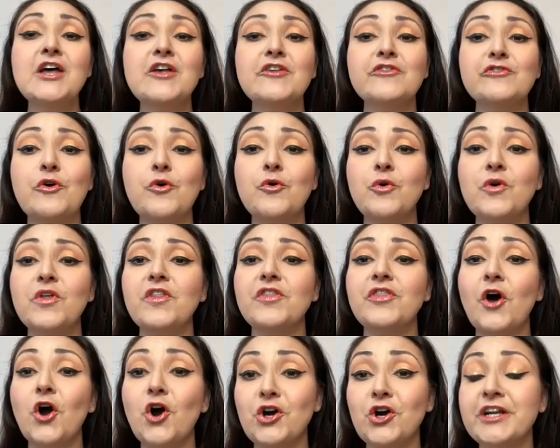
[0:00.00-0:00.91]
So
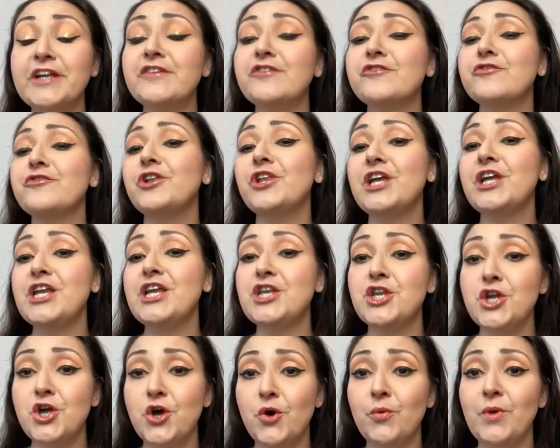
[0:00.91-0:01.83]
the artist really
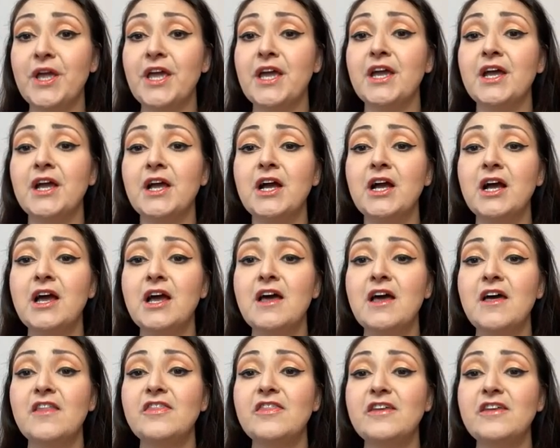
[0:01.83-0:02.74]
knowing
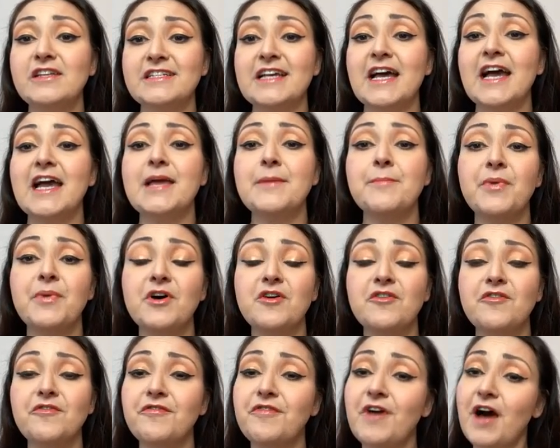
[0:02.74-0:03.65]
the type
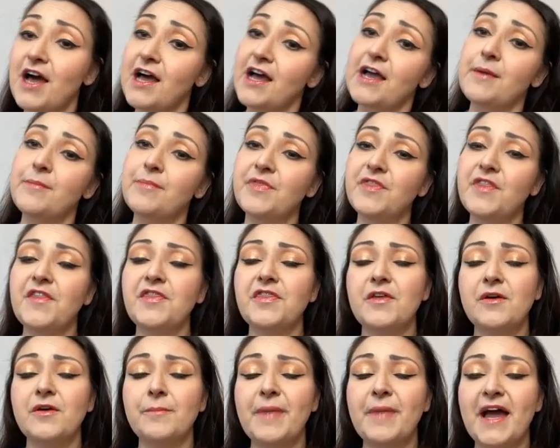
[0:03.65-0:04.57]
of vibe that
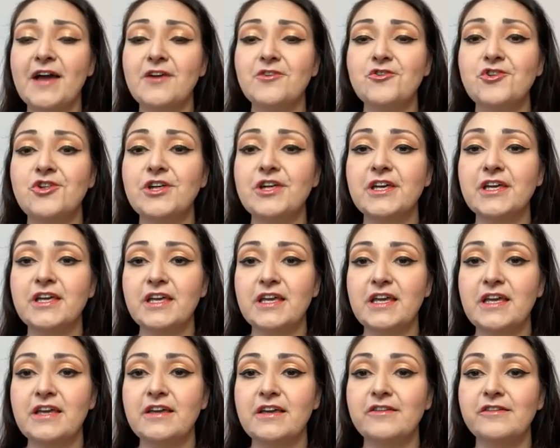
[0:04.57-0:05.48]
the pageant
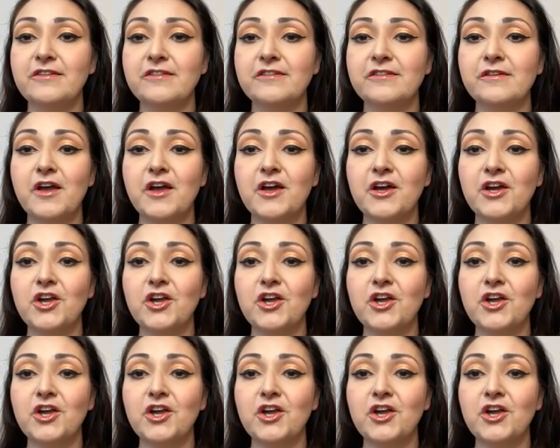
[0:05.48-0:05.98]
is